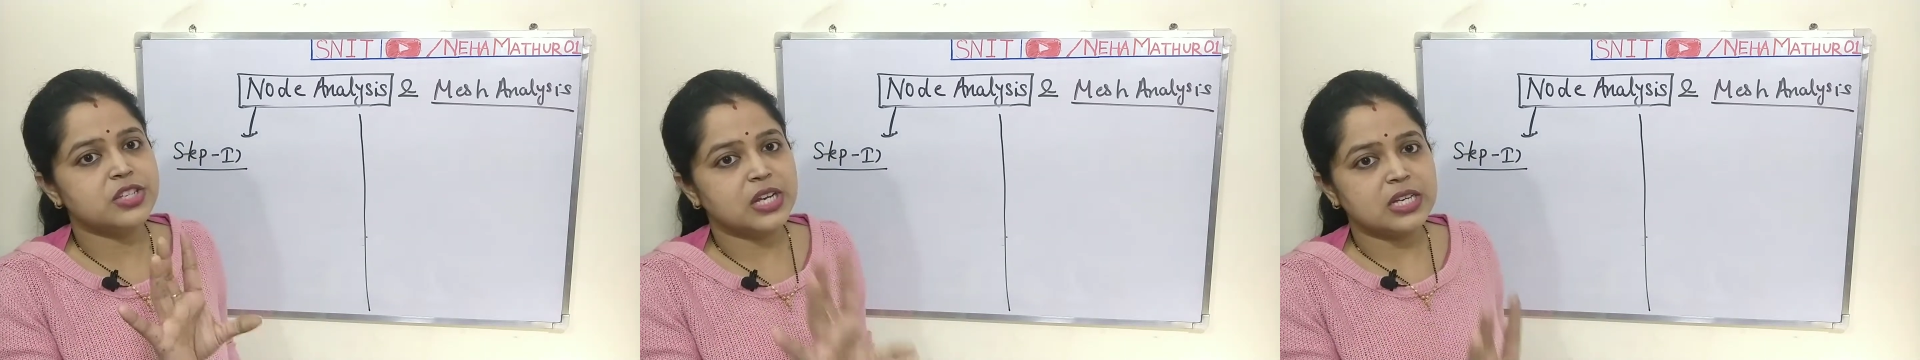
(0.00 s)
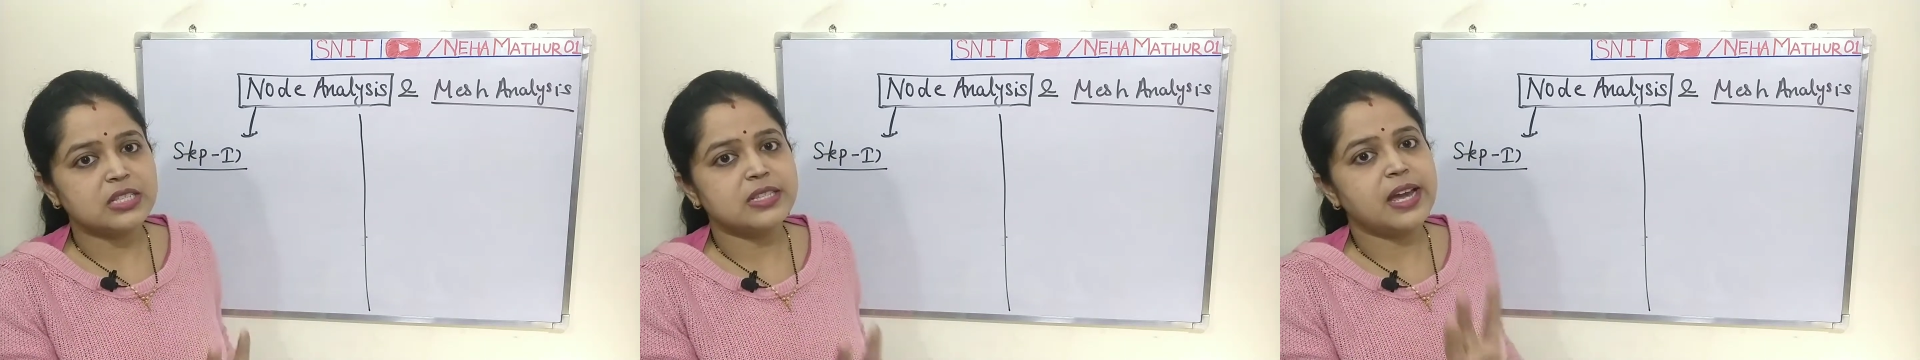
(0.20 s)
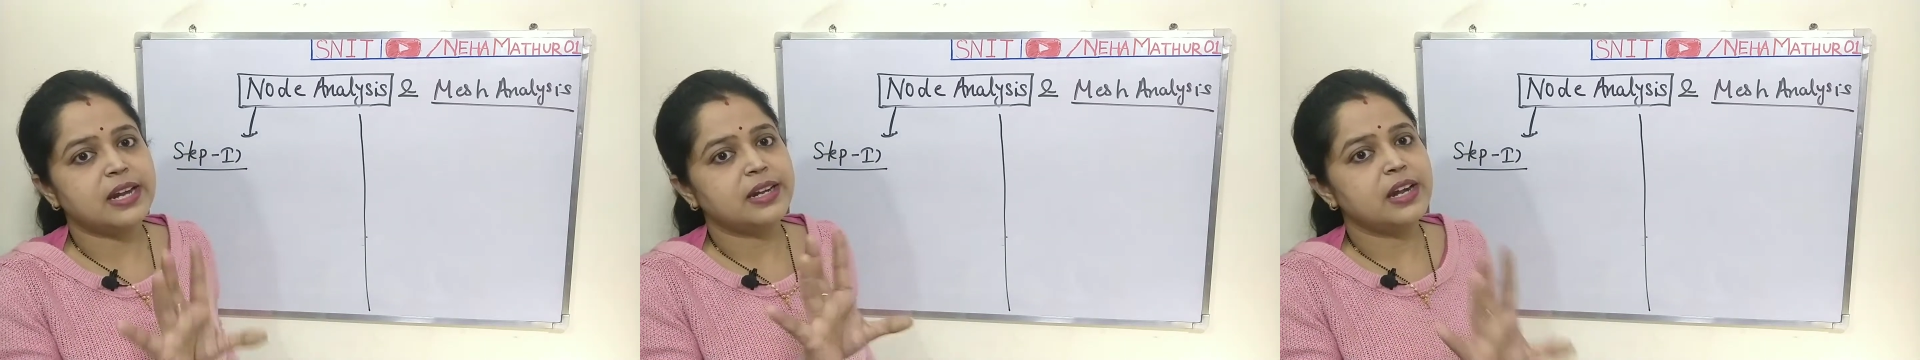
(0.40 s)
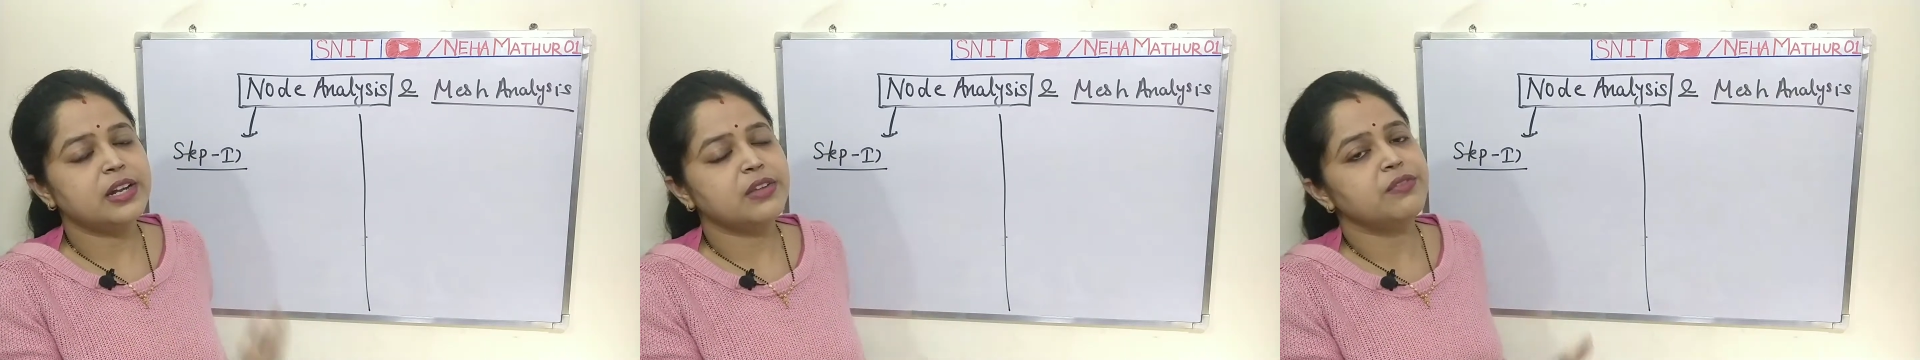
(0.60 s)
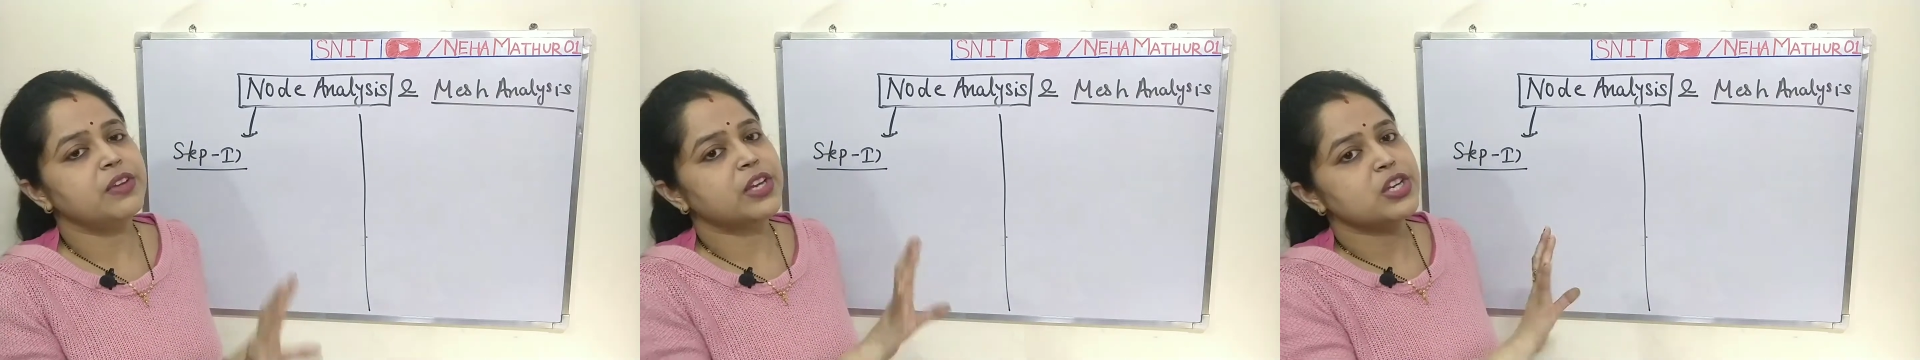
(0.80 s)
just the
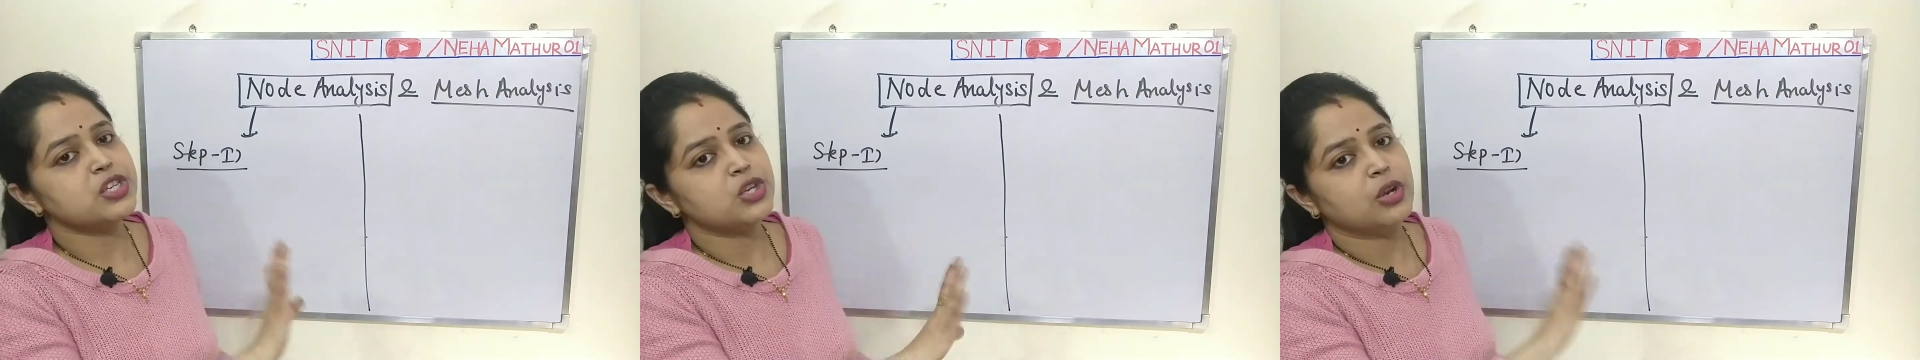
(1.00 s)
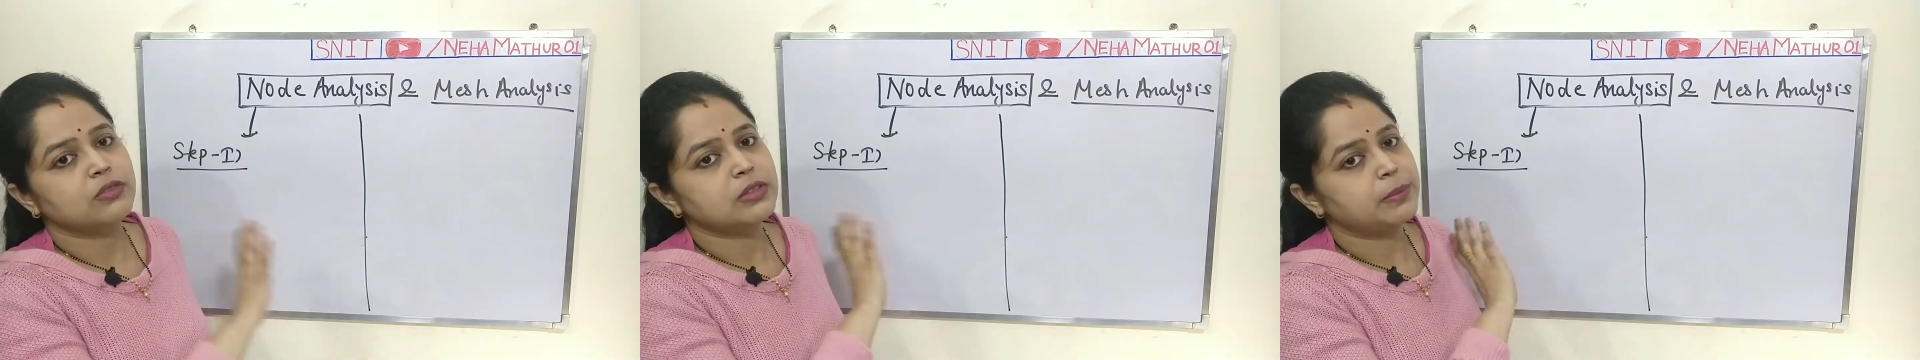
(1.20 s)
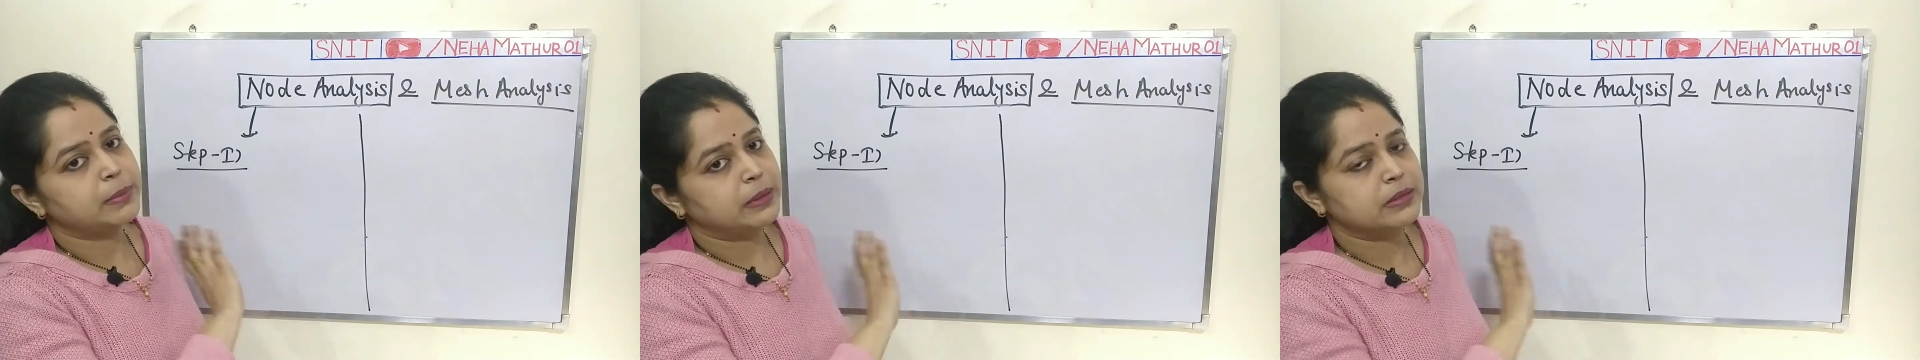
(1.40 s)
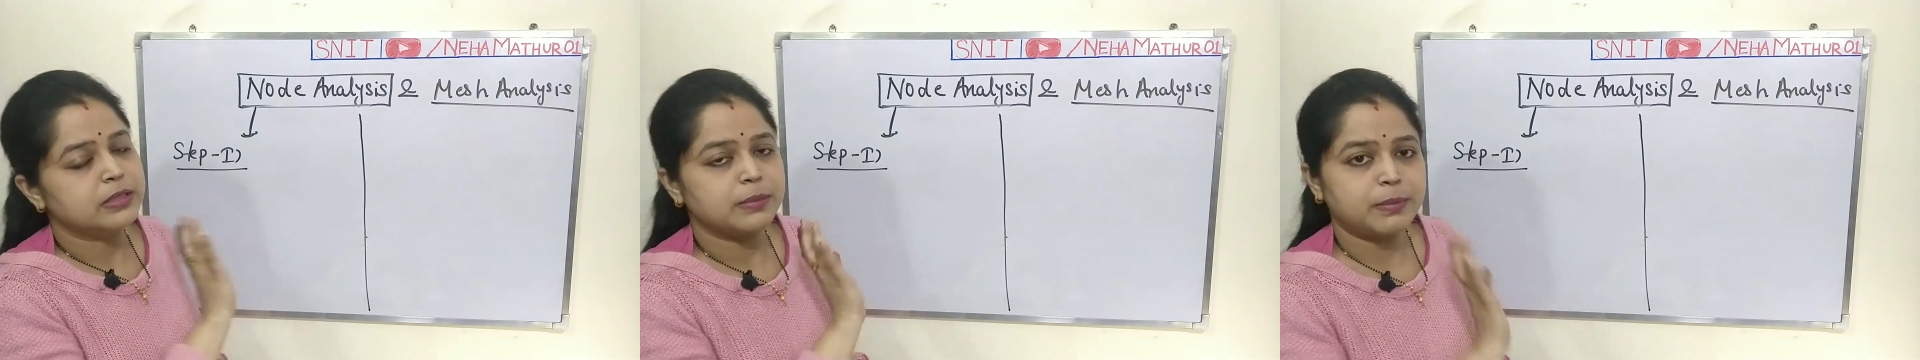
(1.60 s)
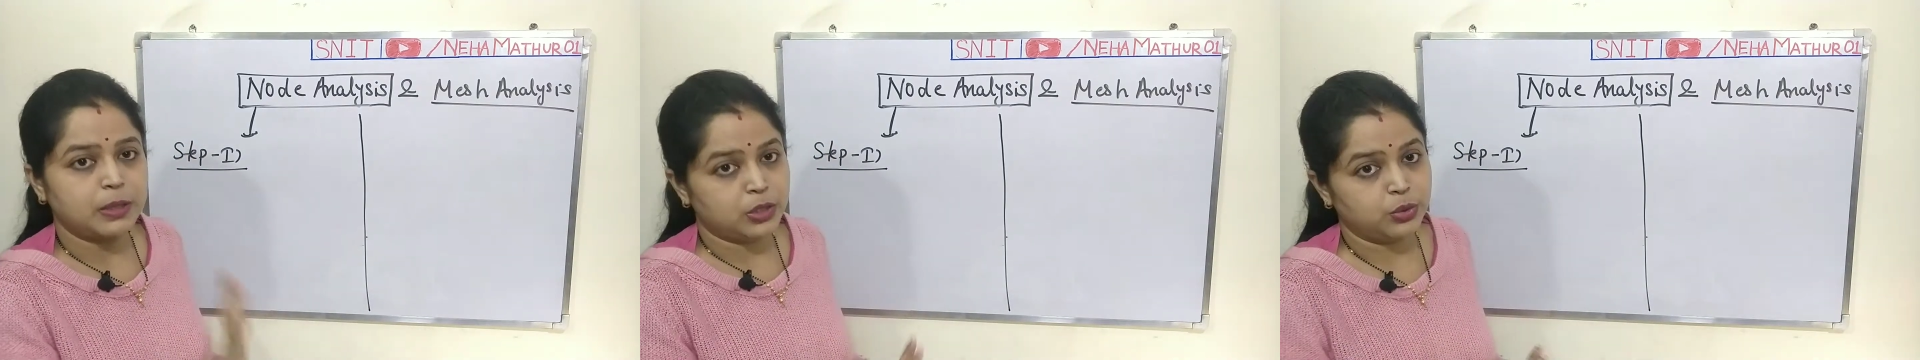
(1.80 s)
identification of the
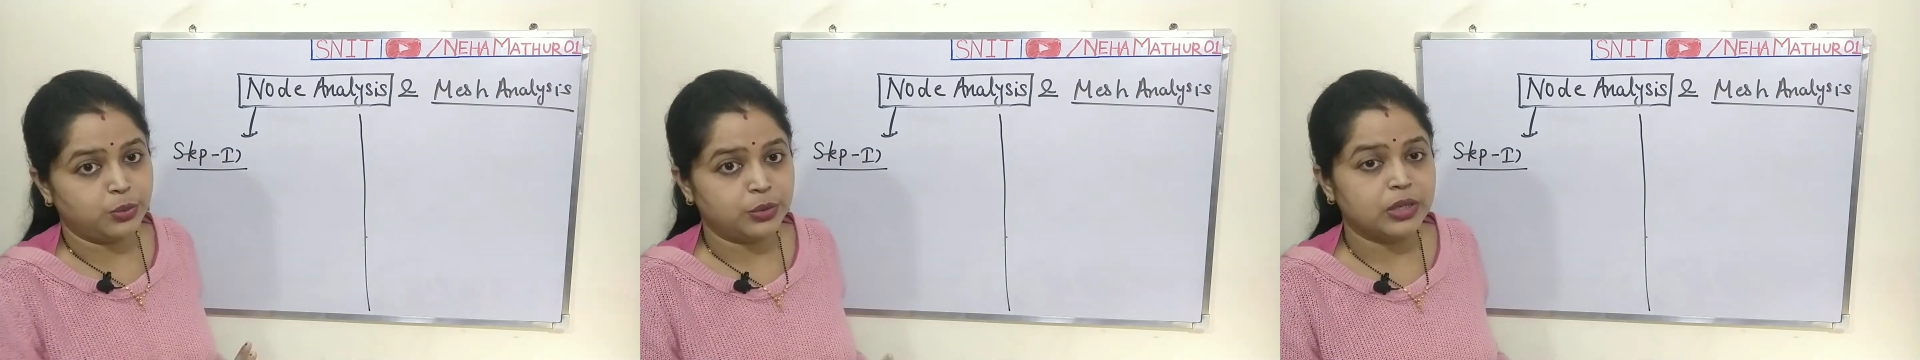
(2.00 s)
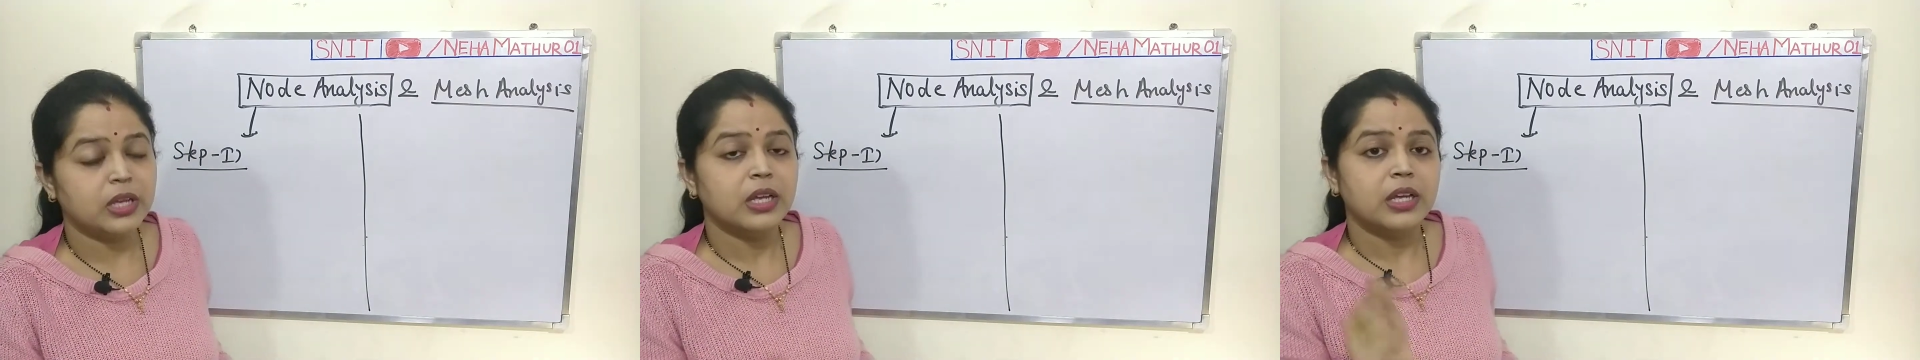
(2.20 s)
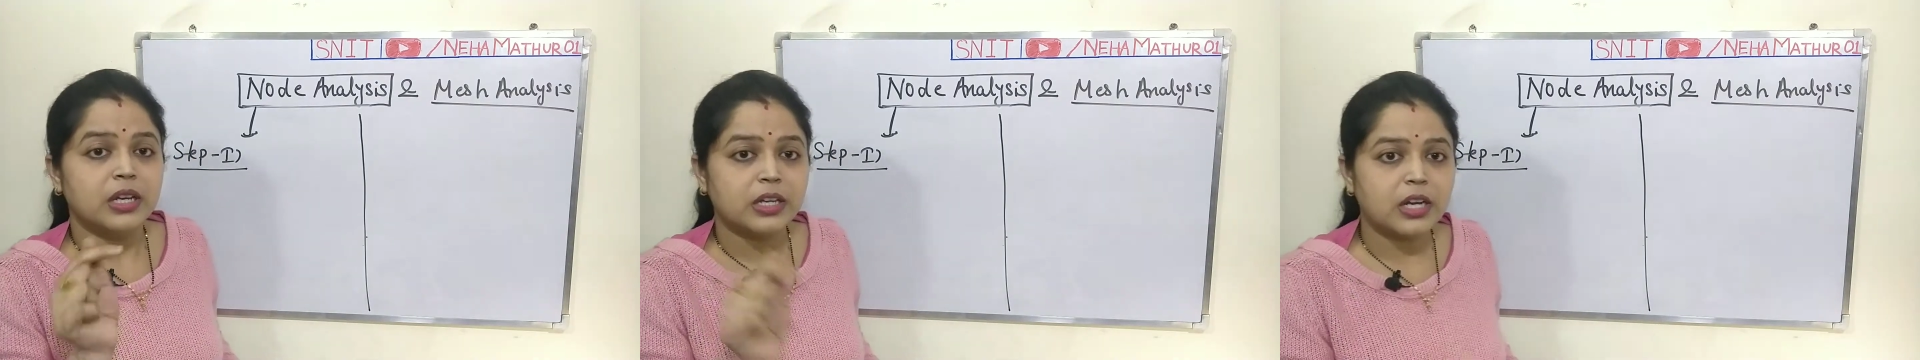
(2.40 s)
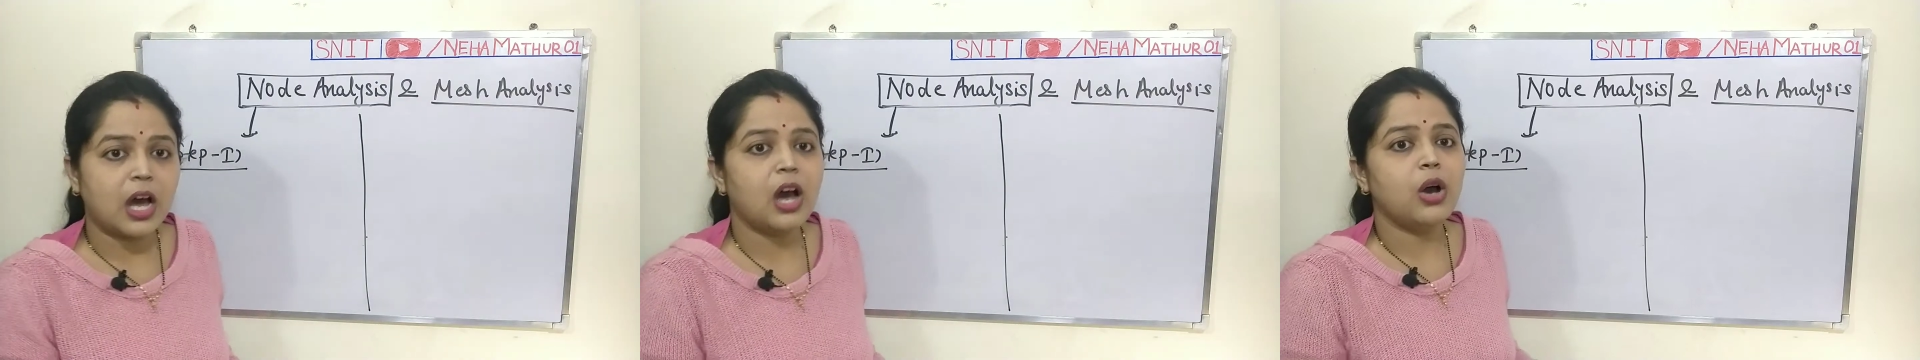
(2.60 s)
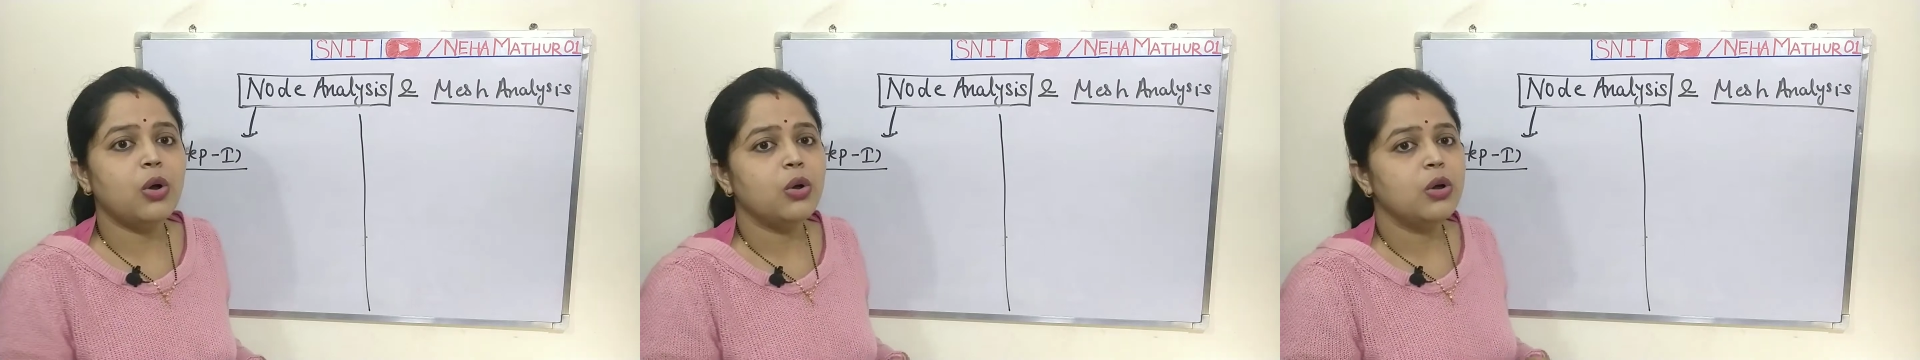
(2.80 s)
principal node. Now